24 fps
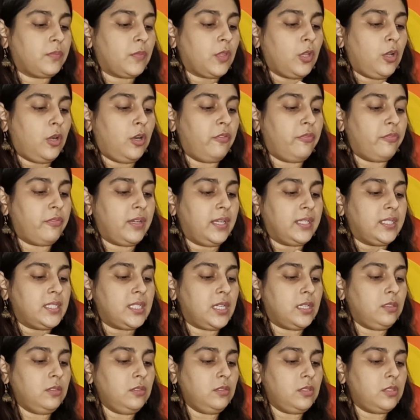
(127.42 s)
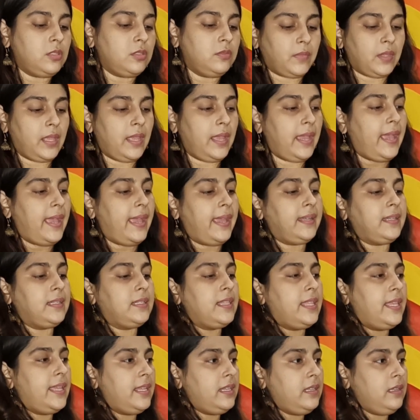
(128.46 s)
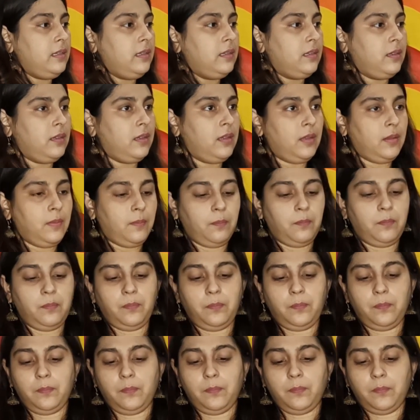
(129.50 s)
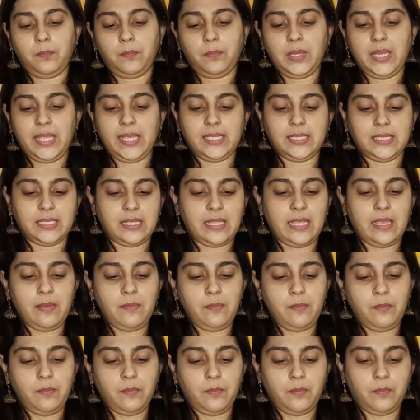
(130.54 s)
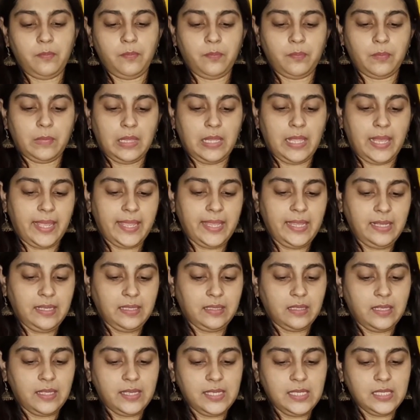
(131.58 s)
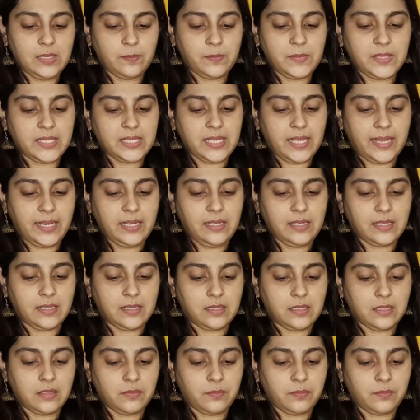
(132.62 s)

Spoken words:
of cutout and then place them like this beside it.